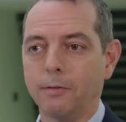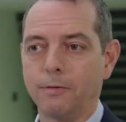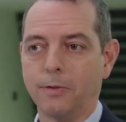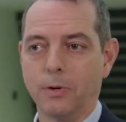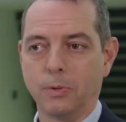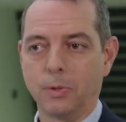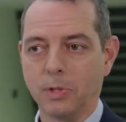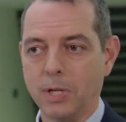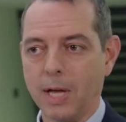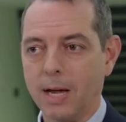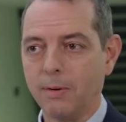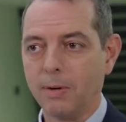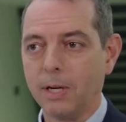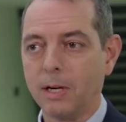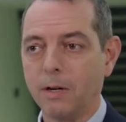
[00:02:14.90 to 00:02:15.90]
focus
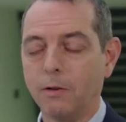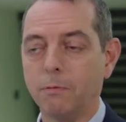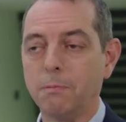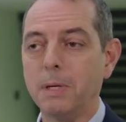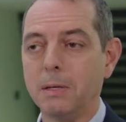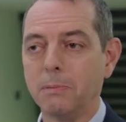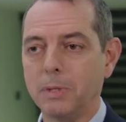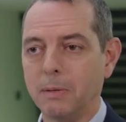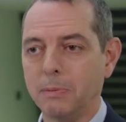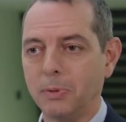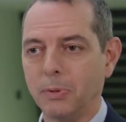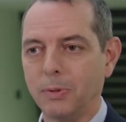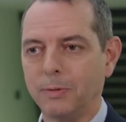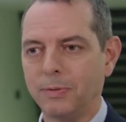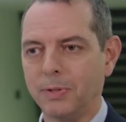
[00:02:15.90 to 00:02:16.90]
area of
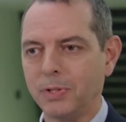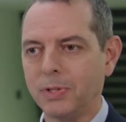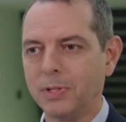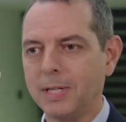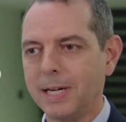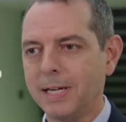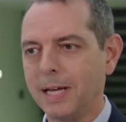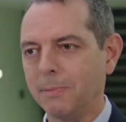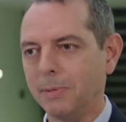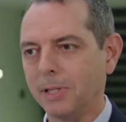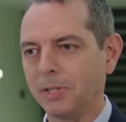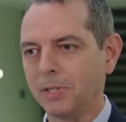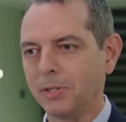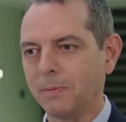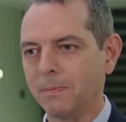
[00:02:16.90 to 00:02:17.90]
BMW Efficient
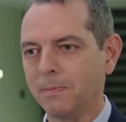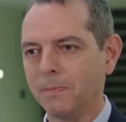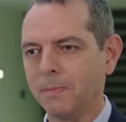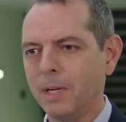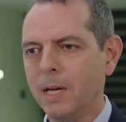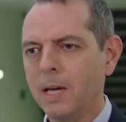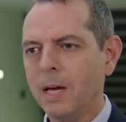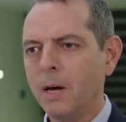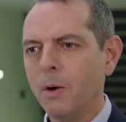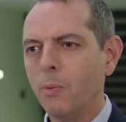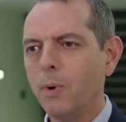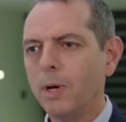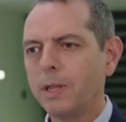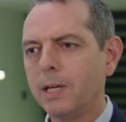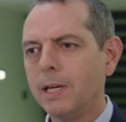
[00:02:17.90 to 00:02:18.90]
Dynamics.
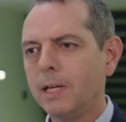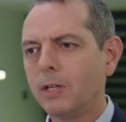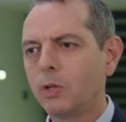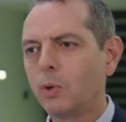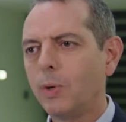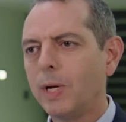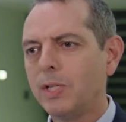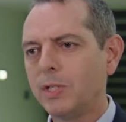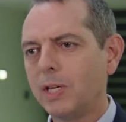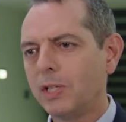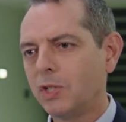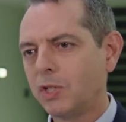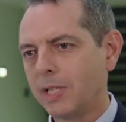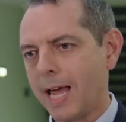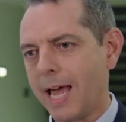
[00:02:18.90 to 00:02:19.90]
With increasing
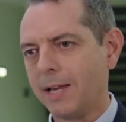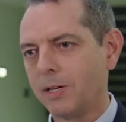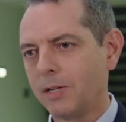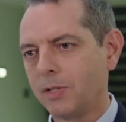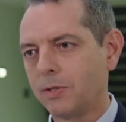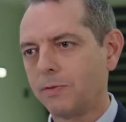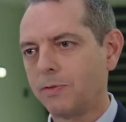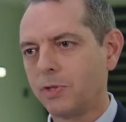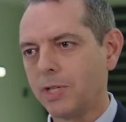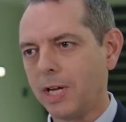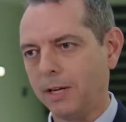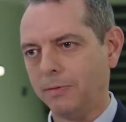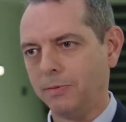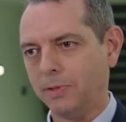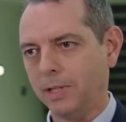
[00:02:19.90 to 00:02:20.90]
standards of
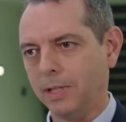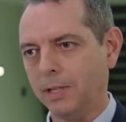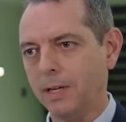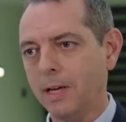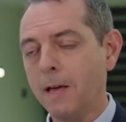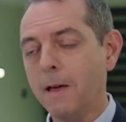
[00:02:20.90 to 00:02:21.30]
safety,